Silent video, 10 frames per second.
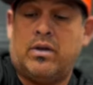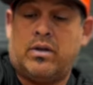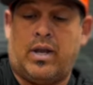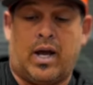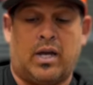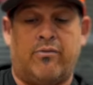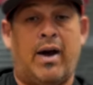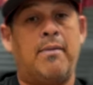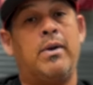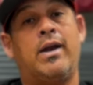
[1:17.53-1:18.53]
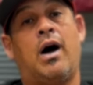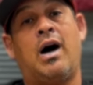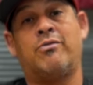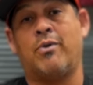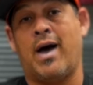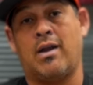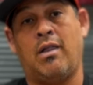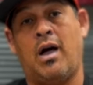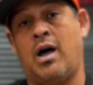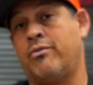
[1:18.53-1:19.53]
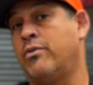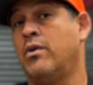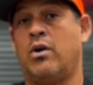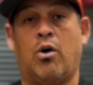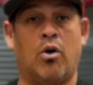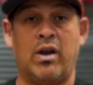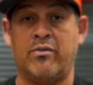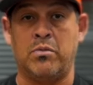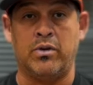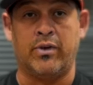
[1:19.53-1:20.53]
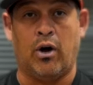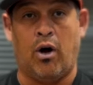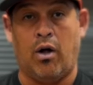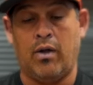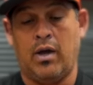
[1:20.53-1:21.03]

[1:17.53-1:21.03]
Not going to vibrate off, rattle off, or even move at all.